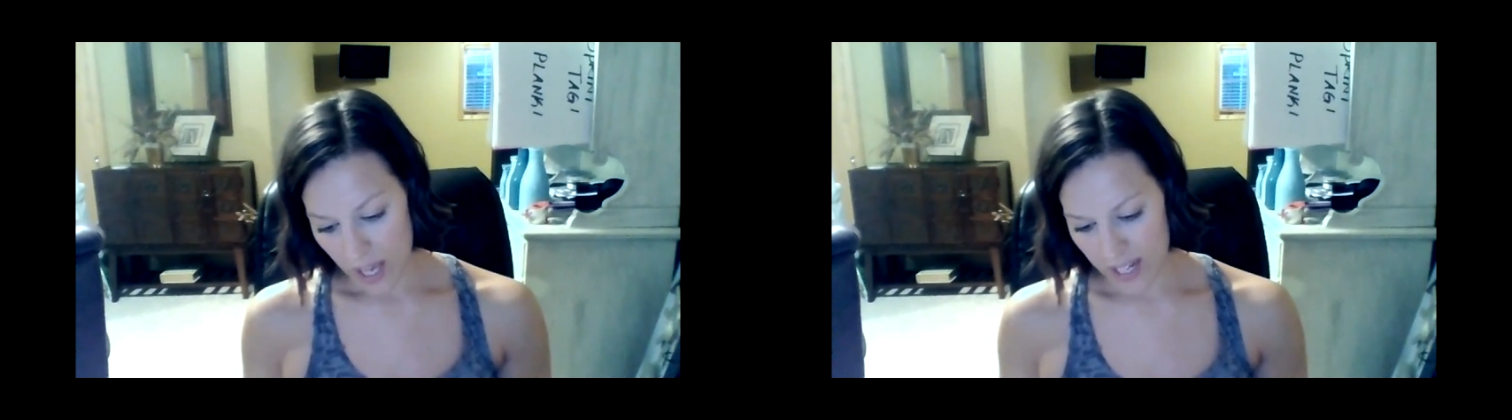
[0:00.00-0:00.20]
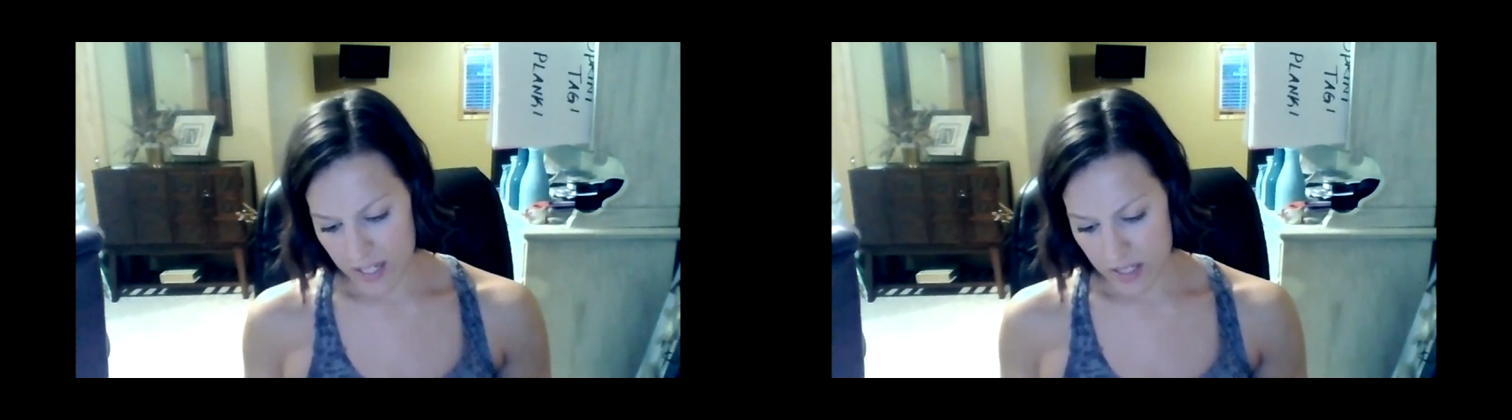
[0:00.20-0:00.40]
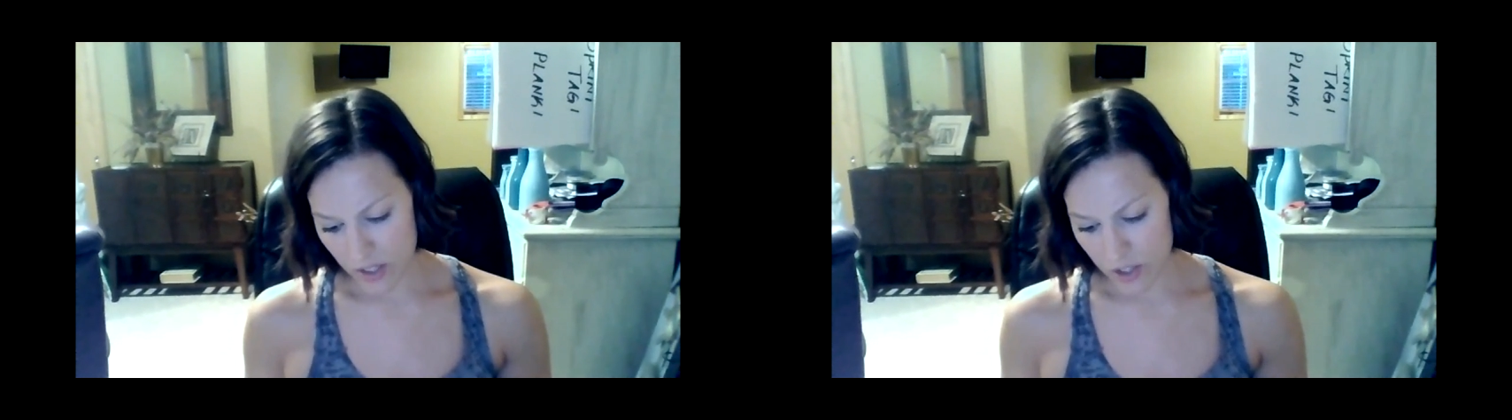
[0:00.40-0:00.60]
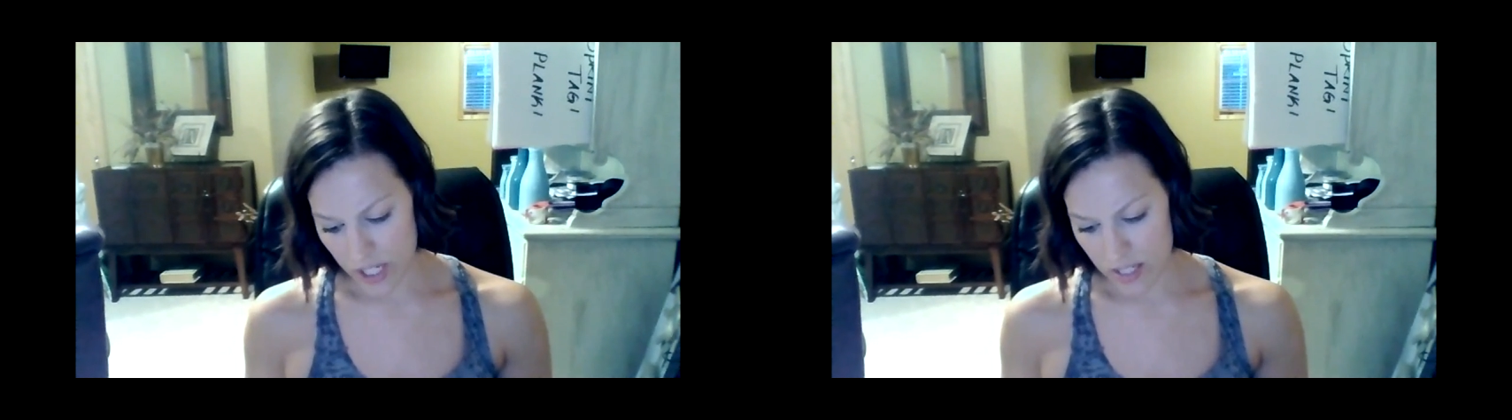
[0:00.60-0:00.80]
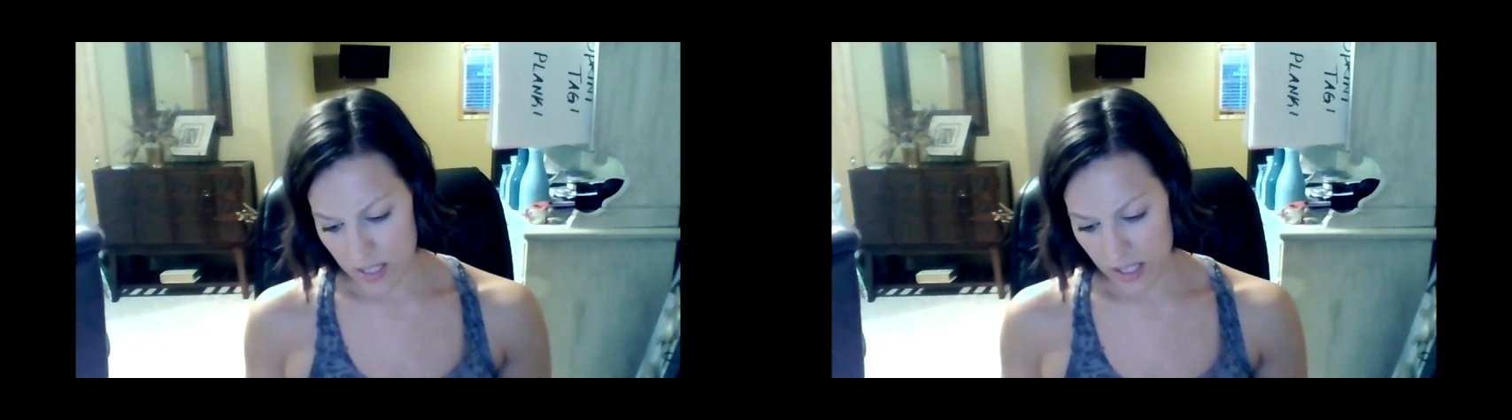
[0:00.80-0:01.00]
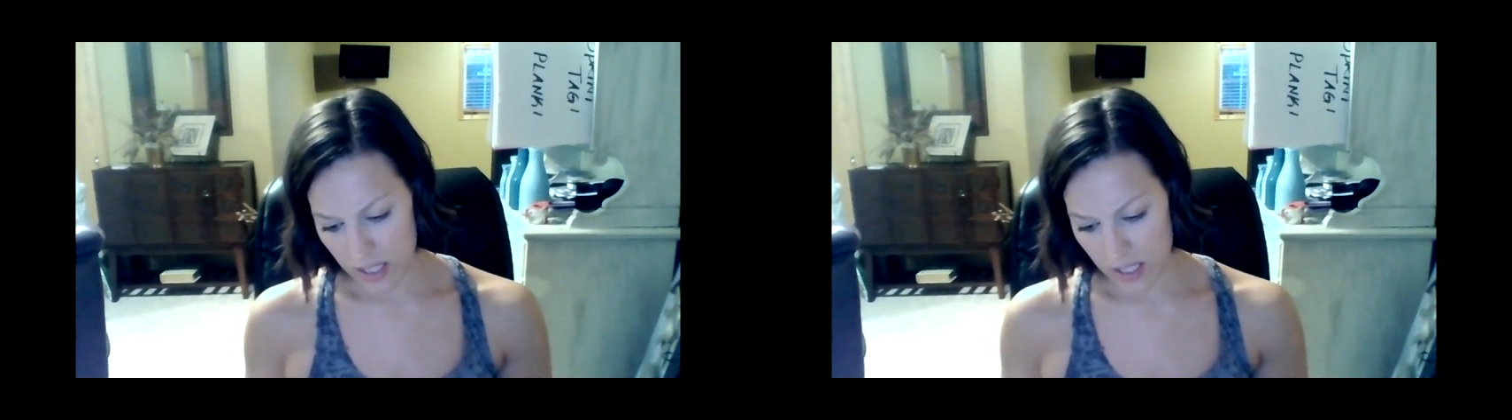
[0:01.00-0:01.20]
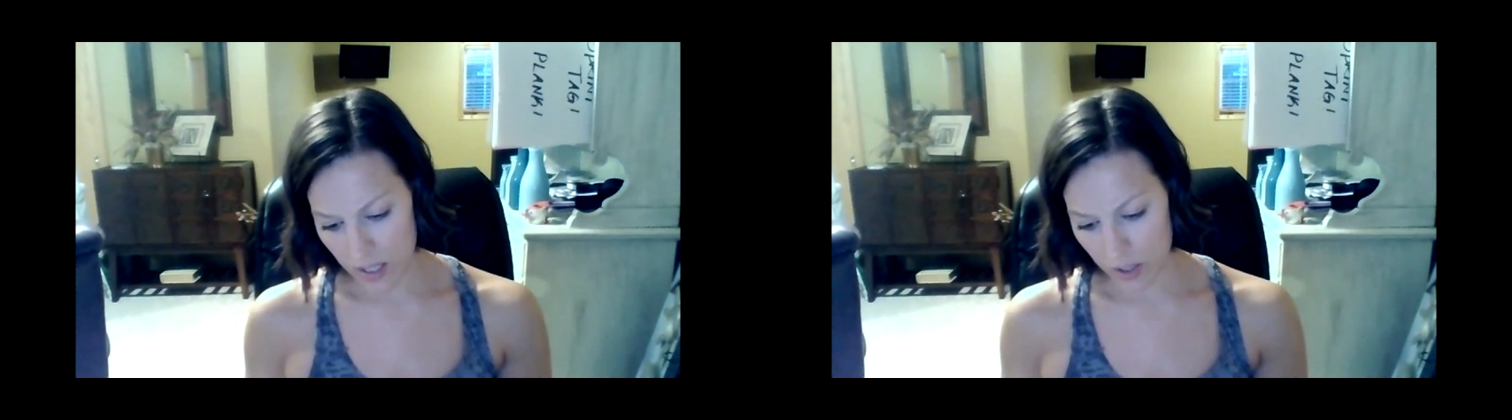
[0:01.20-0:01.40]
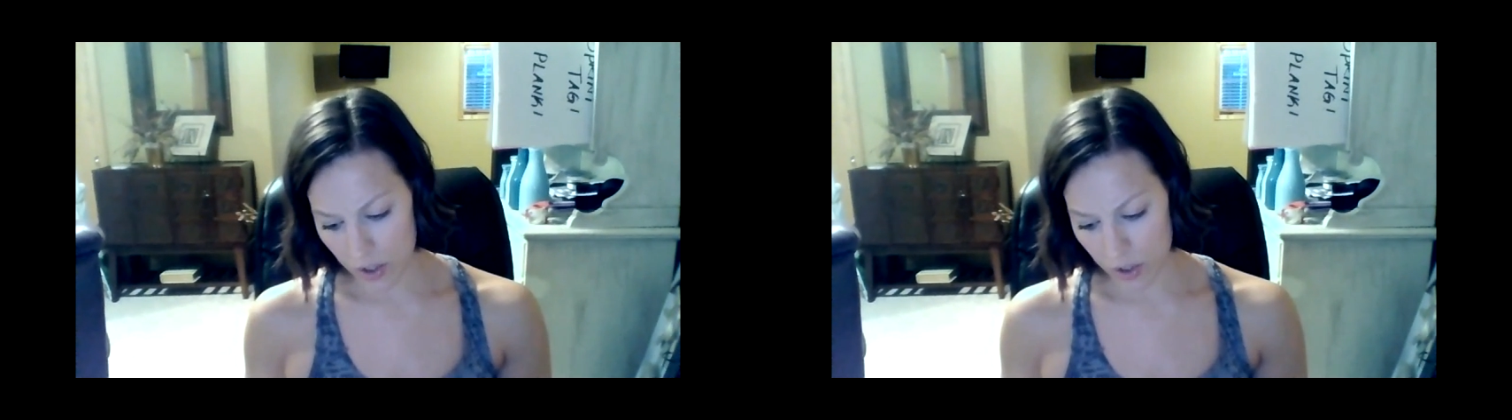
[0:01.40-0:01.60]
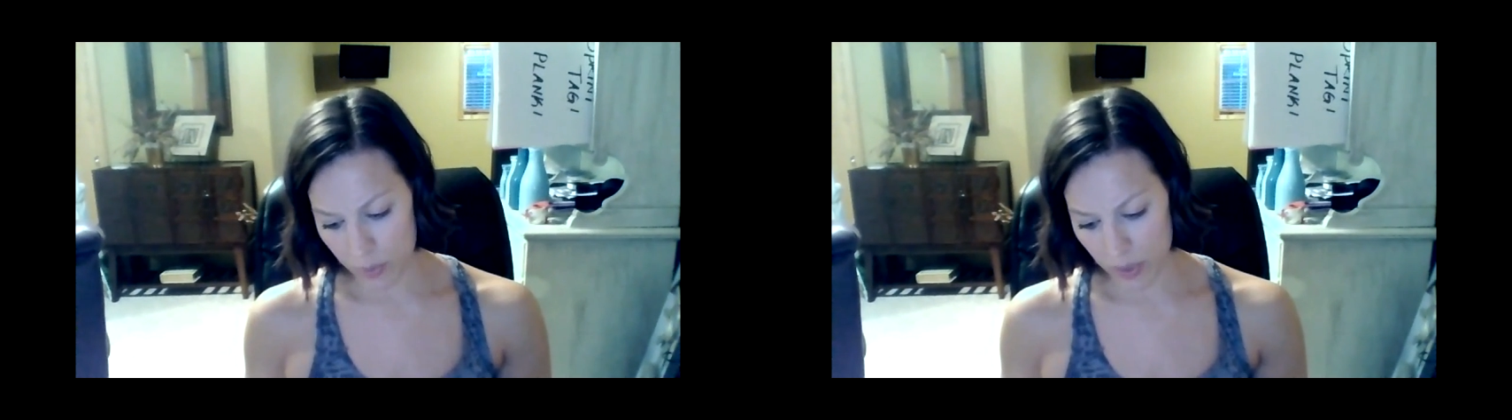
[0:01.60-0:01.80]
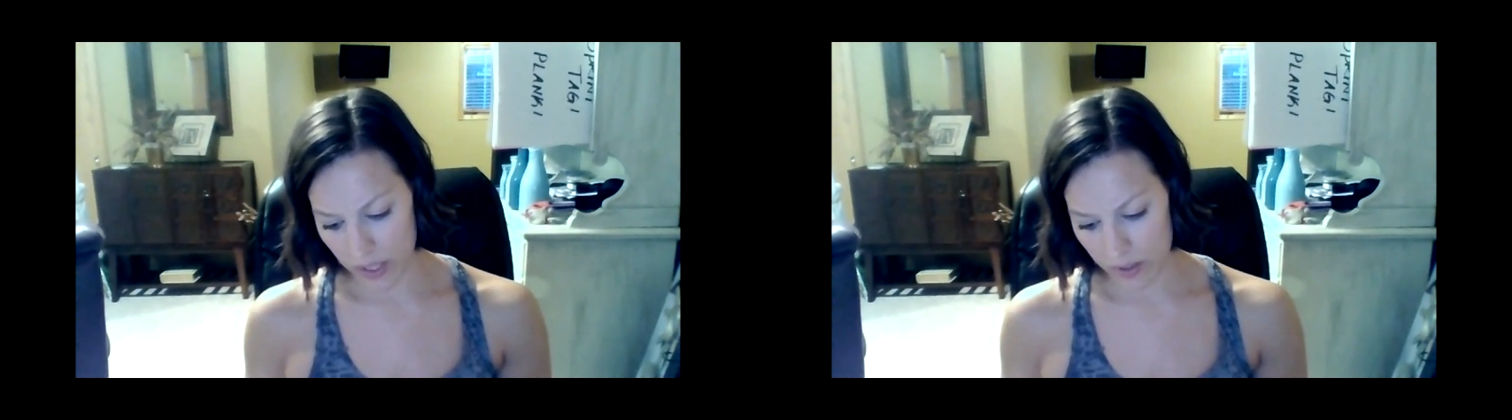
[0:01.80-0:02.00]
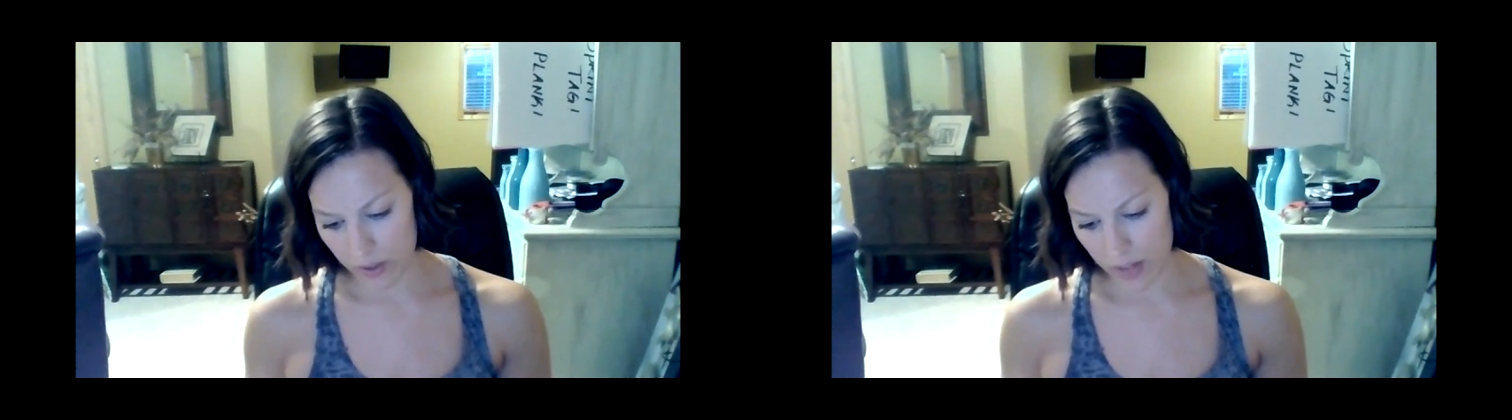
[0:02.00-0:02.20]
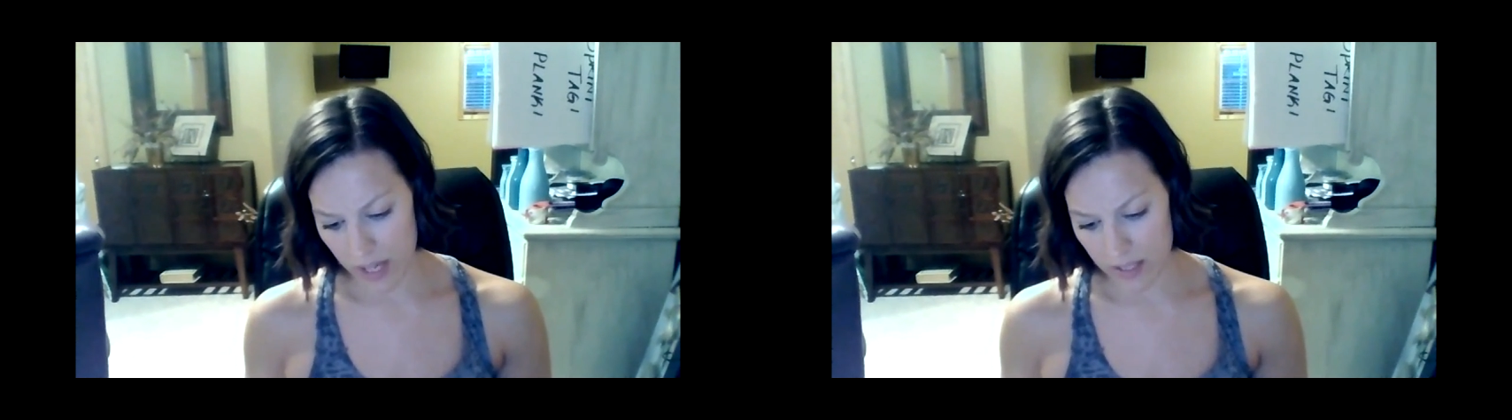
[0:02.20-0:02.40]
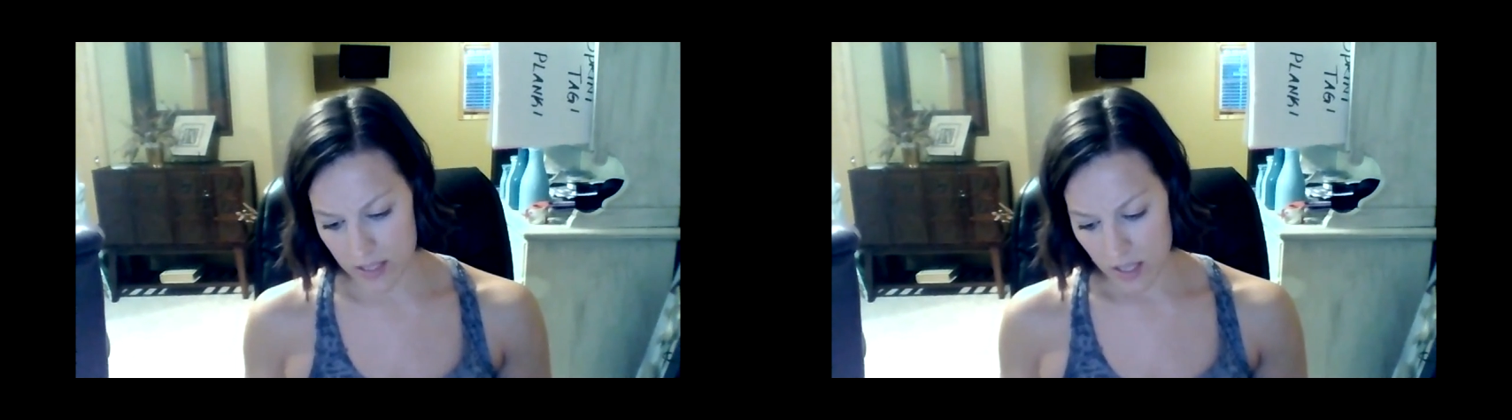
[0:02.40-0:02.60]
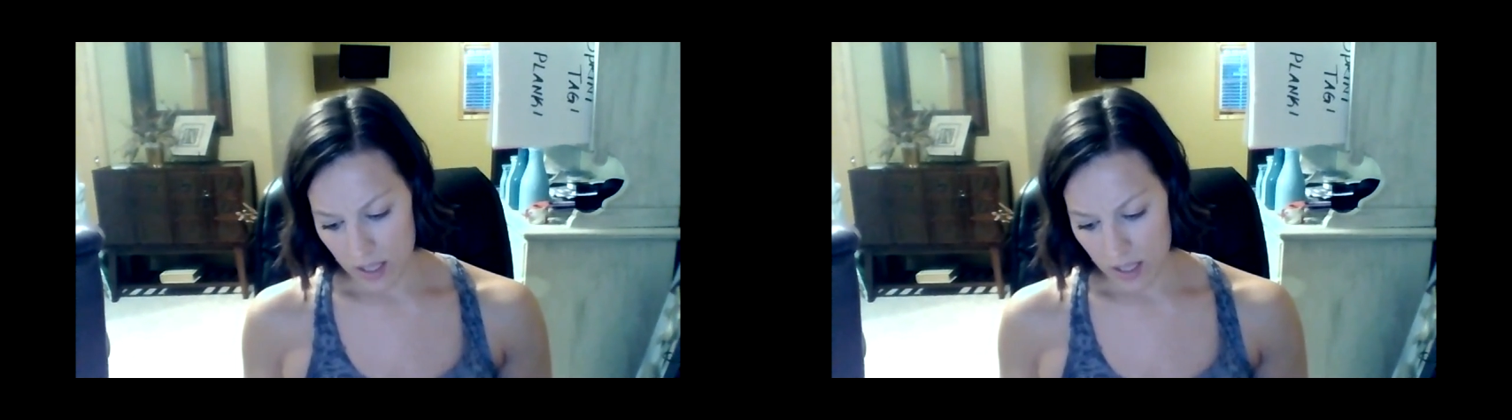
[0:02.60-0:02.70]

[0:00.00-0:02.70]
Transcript: And I suggest getting a good planner that,